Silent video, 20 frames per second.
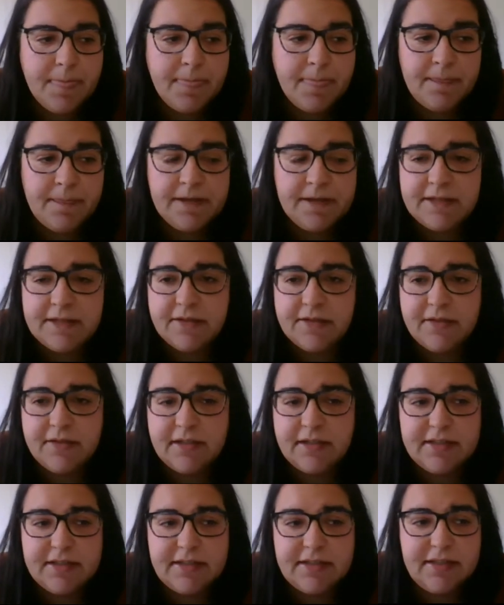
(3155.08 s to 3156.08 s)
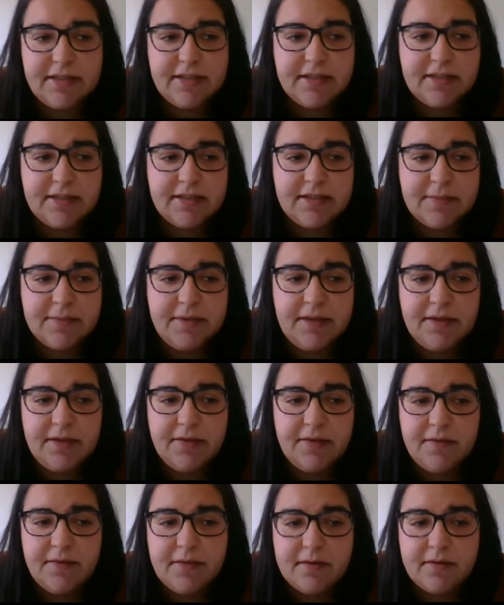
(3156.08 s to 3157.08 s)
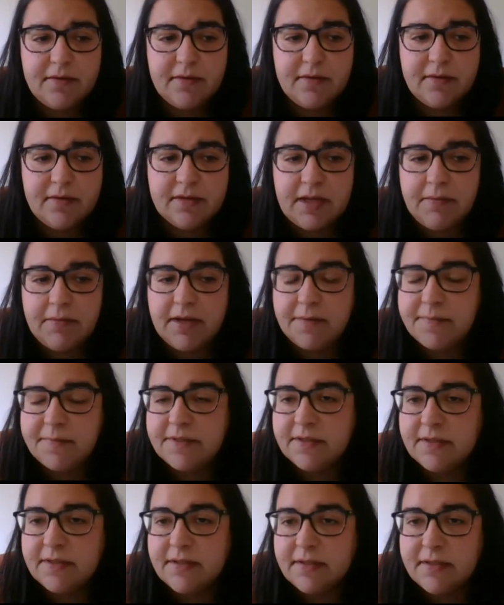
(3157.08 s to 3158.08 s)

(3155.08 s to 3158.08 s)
The second data set is a video or time-lapse